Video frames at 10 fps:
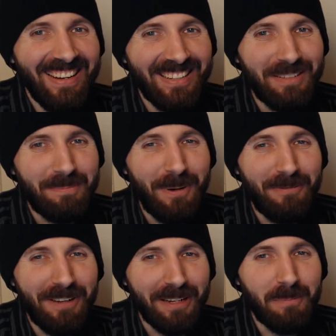It's a
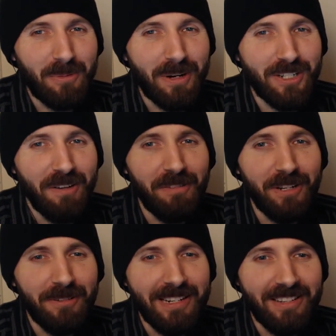perfect impression of the
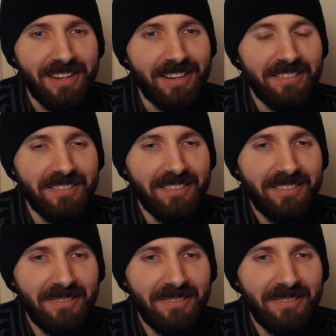translator.